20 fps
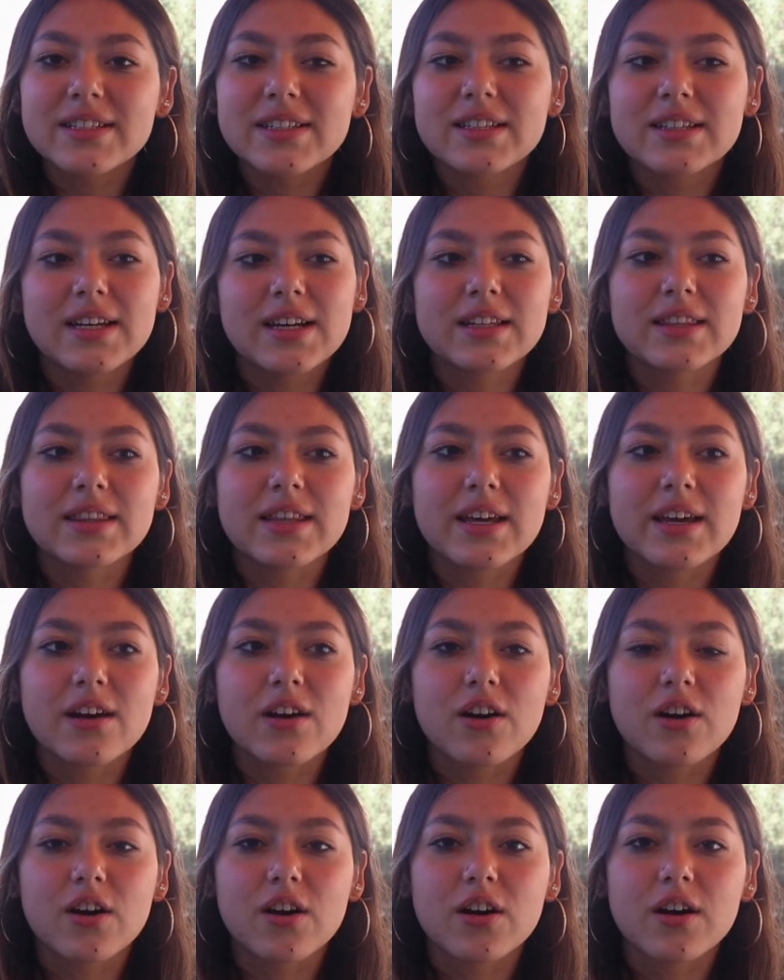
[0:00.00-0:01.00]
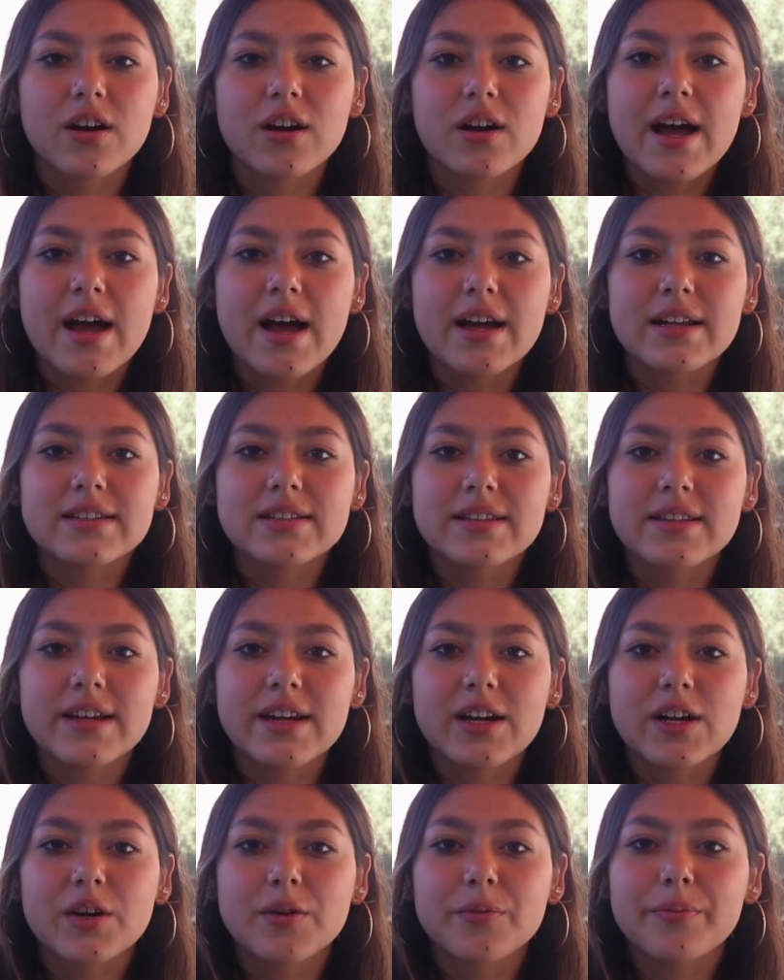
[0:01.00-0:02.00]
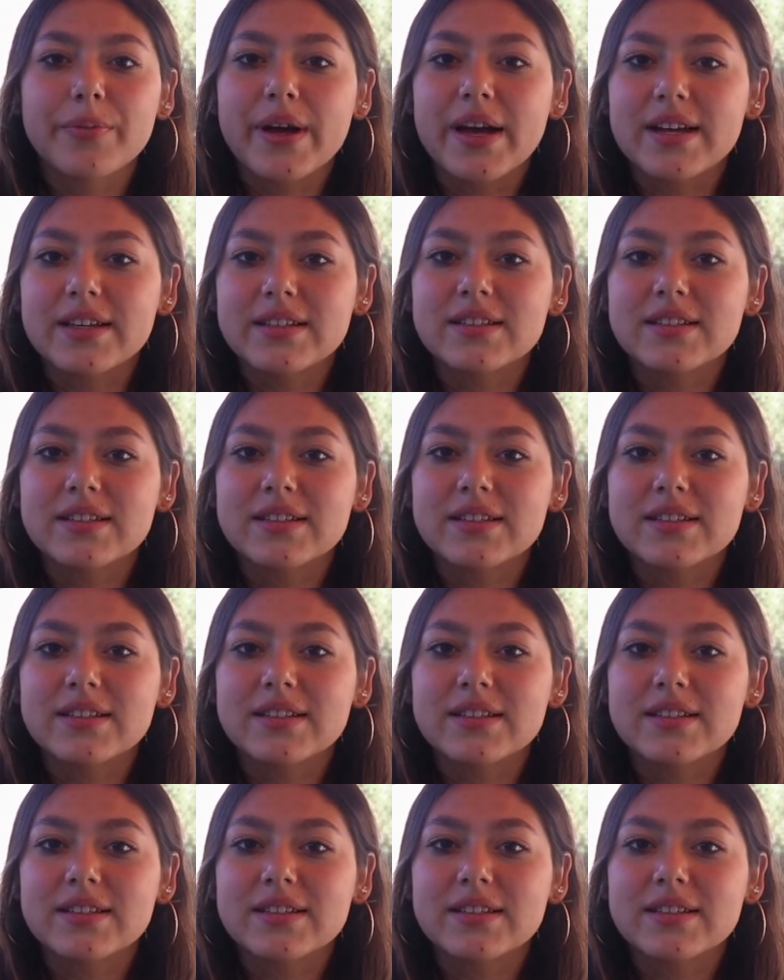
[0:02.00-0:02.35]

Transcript: and that they are at their best